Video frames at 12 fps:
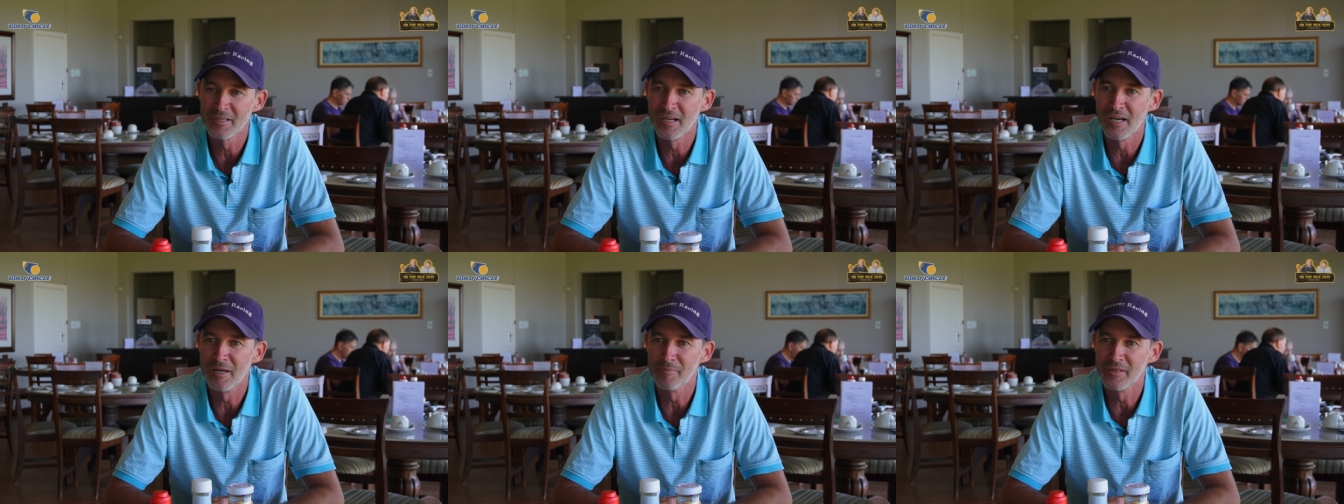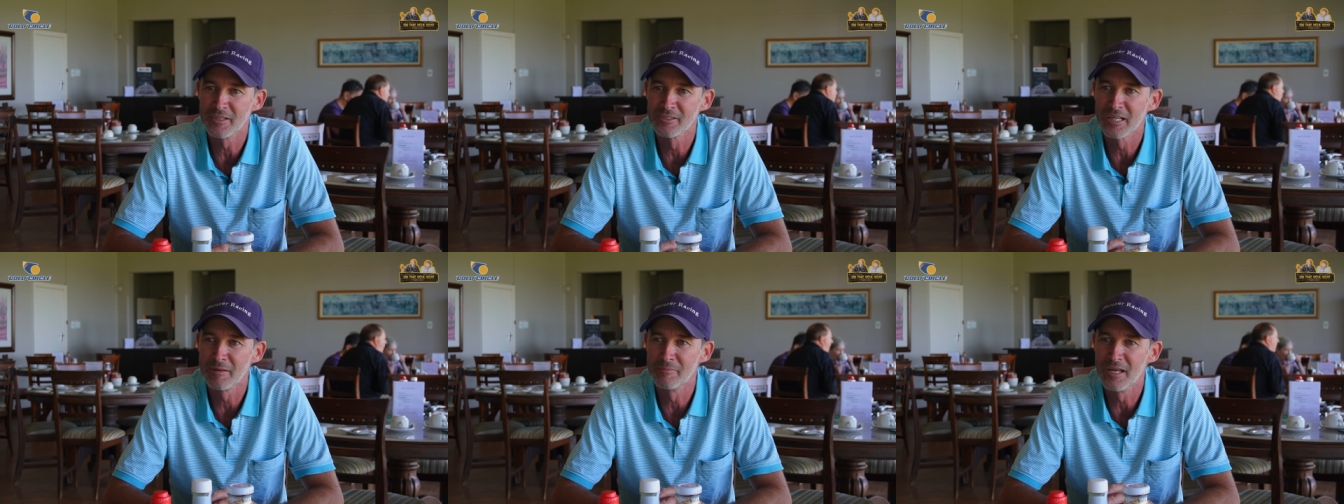Um, they'll
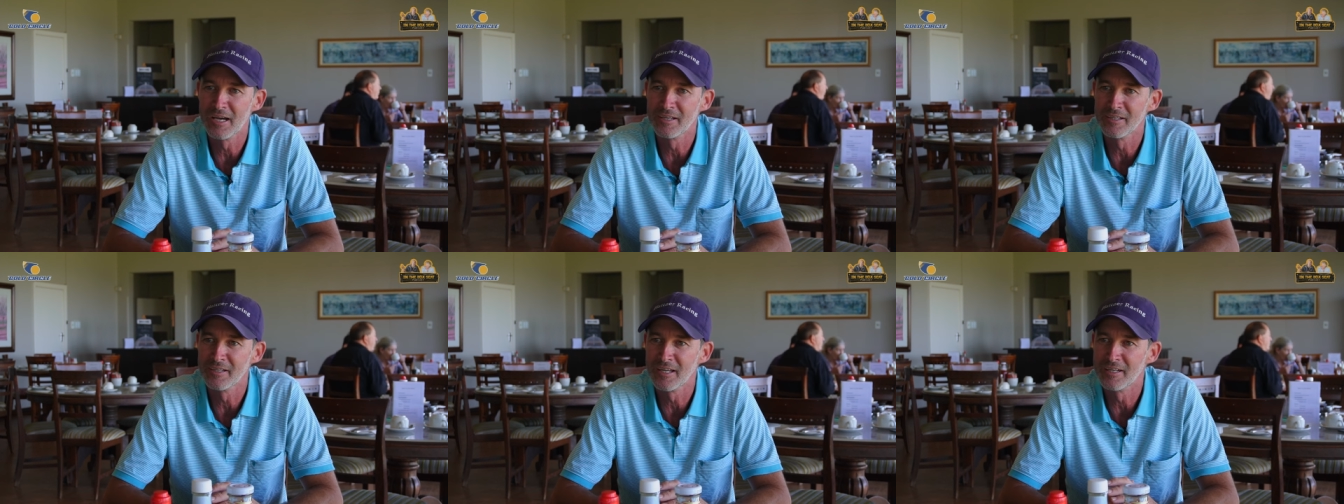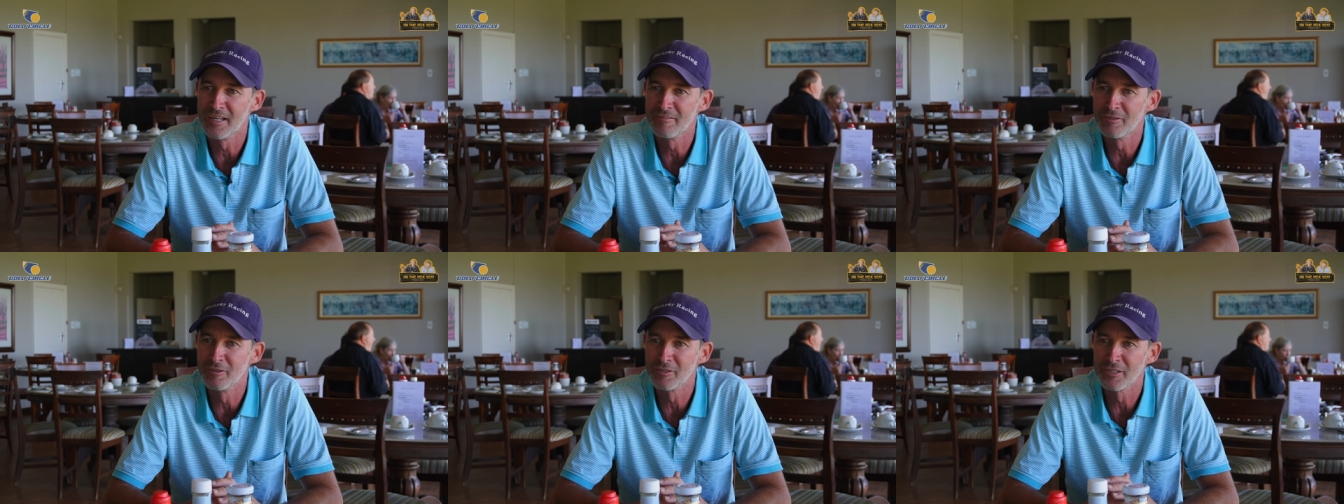come down and, and,
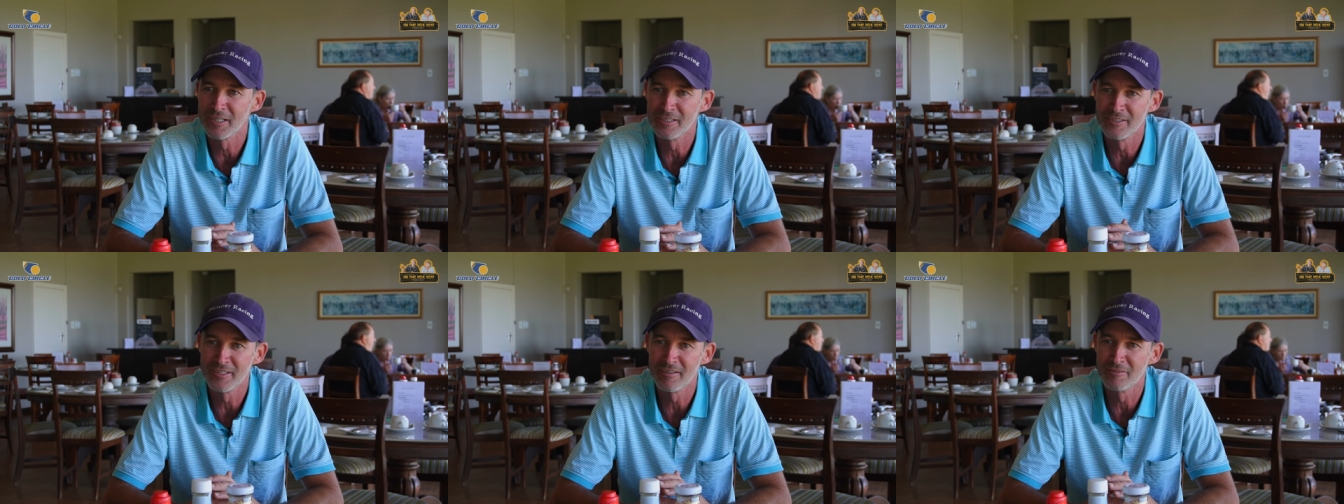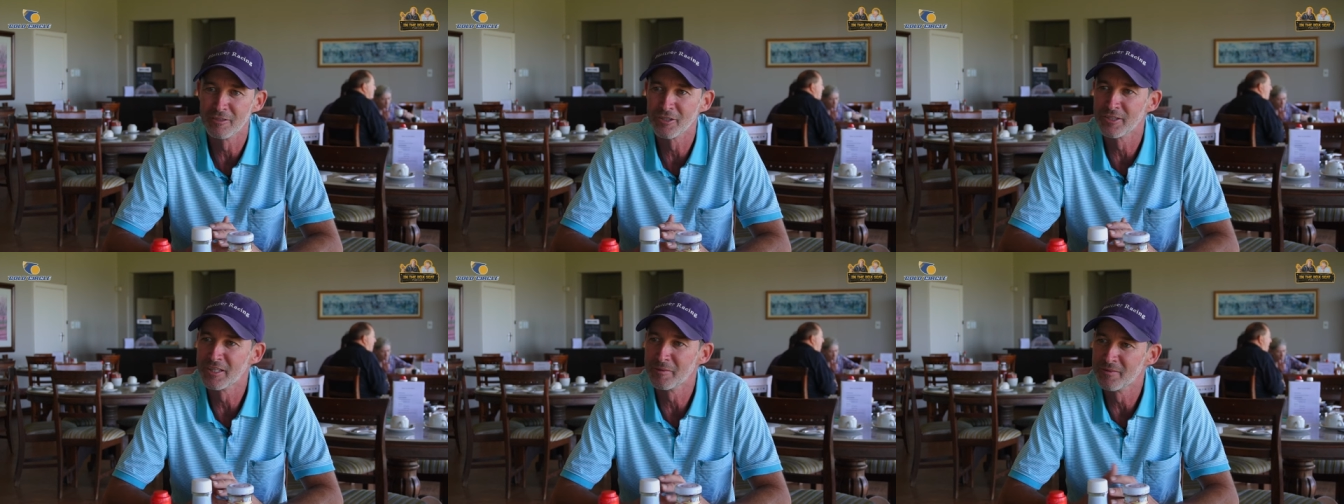have a look and have a look
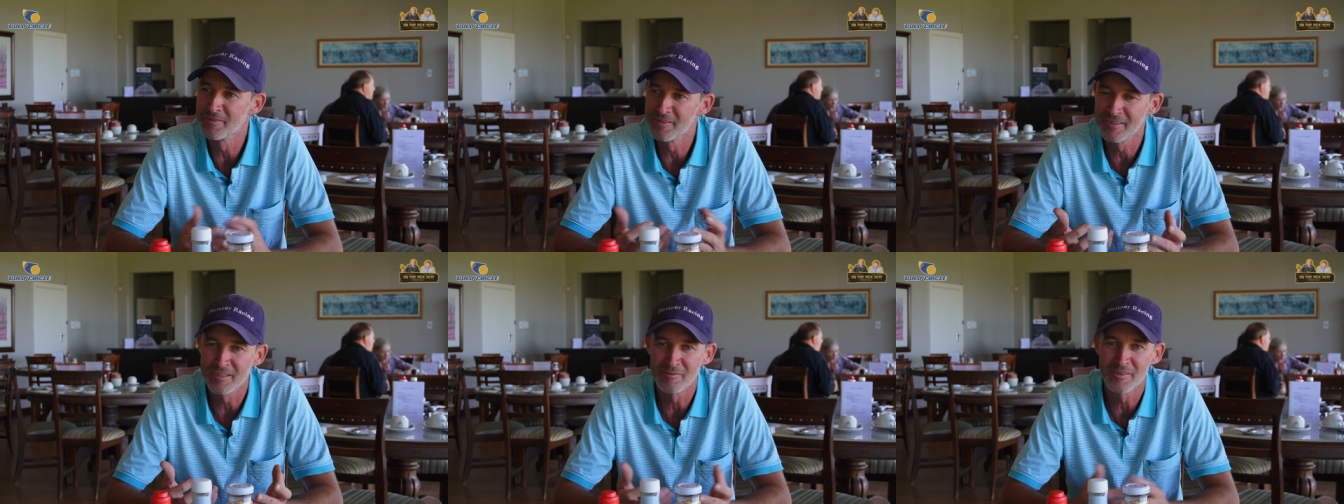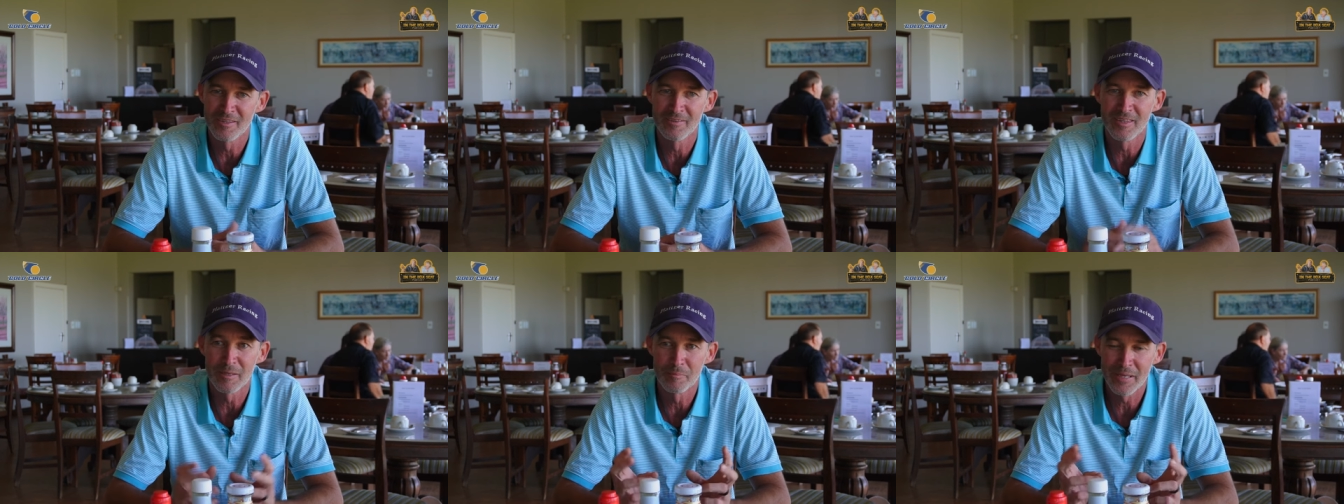at their, their,
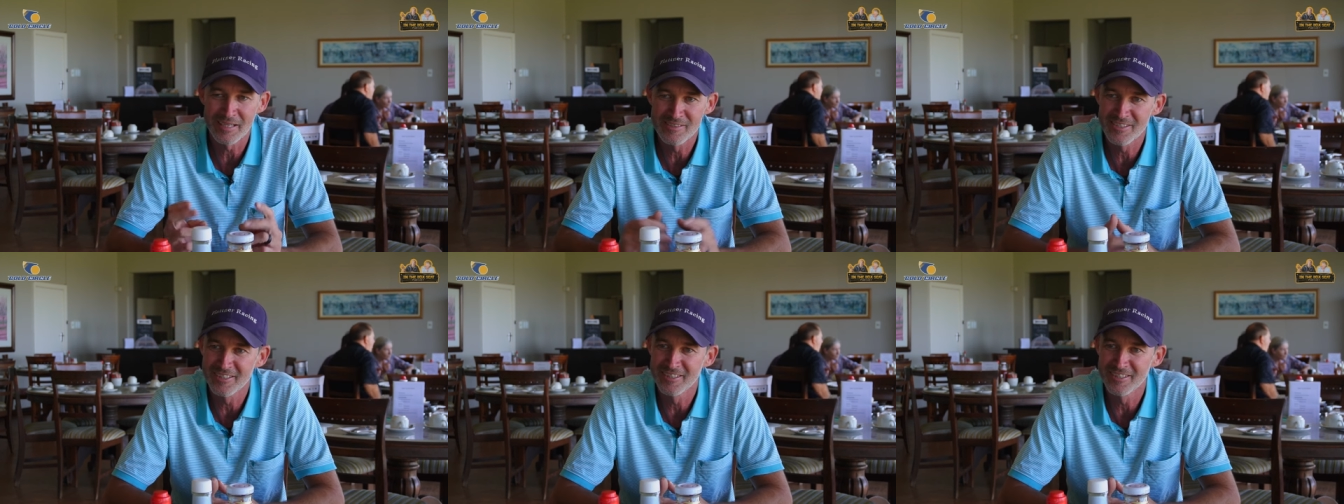their pet,